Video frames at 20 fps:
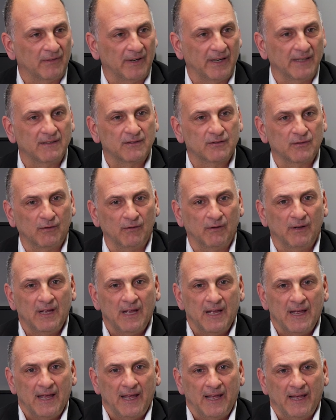right? So
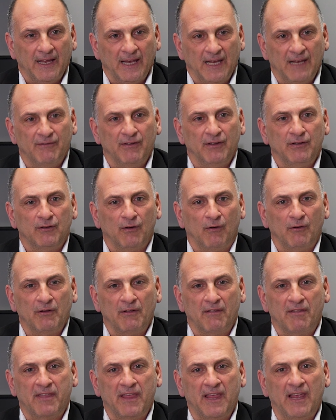even though
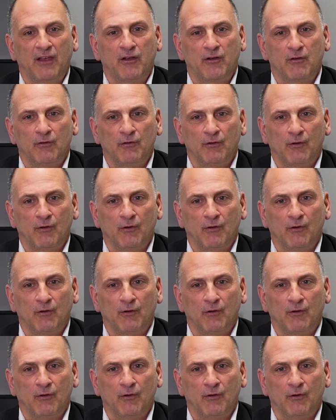you think you